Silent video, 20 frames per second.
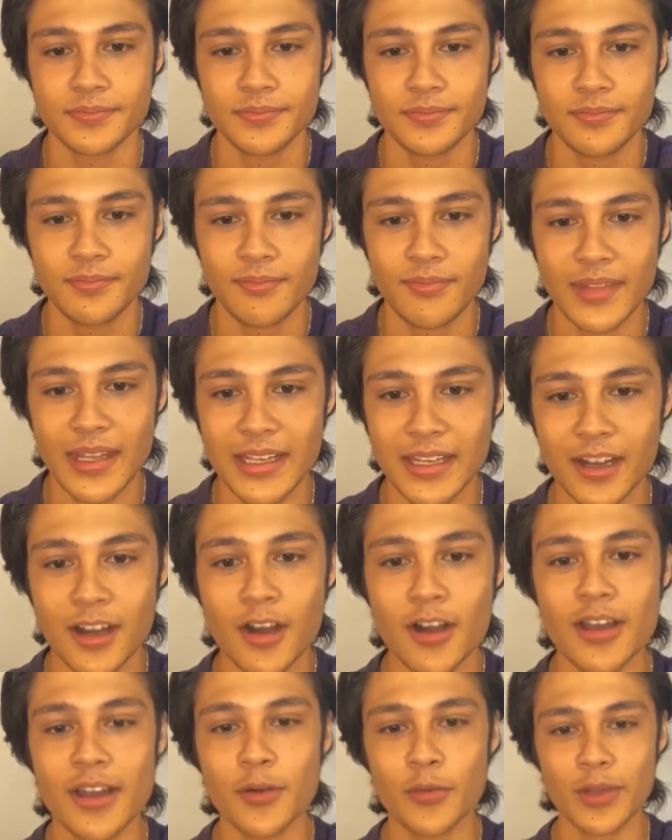Oh,
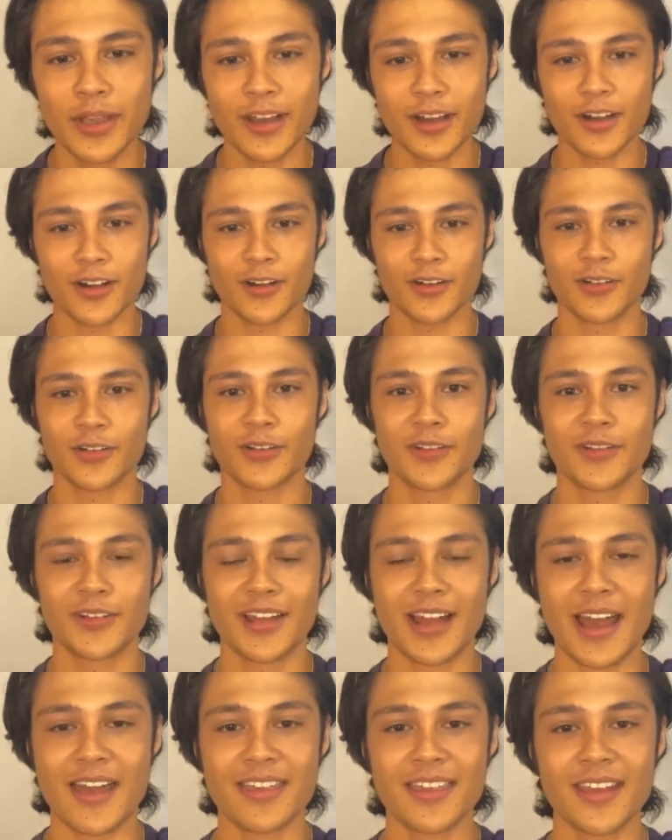here we go. I
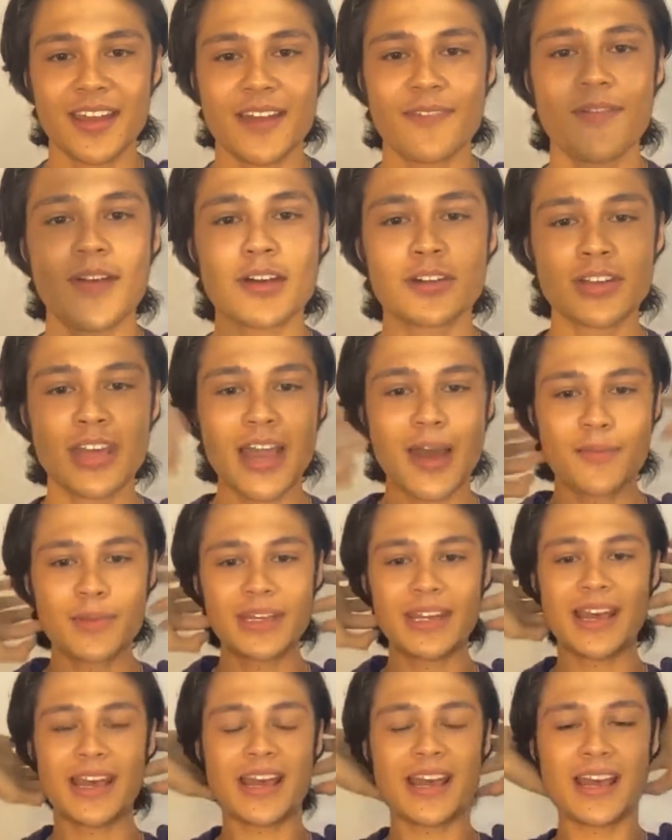think I found Gabby
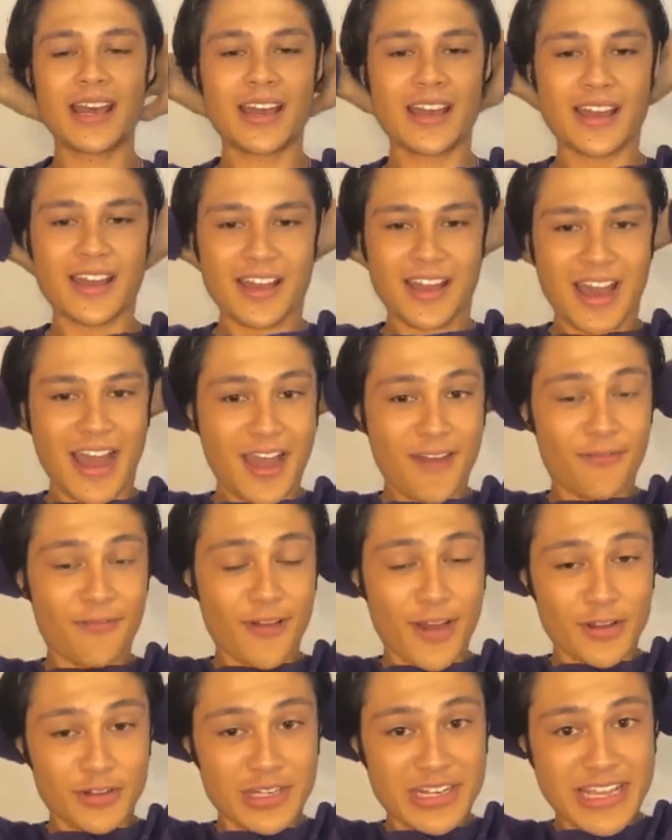na. I found
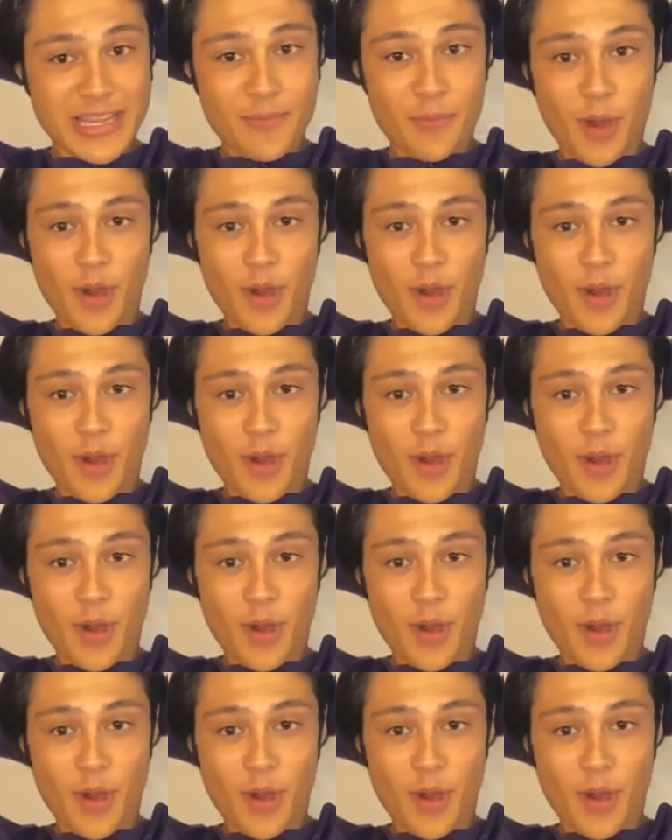Nemo.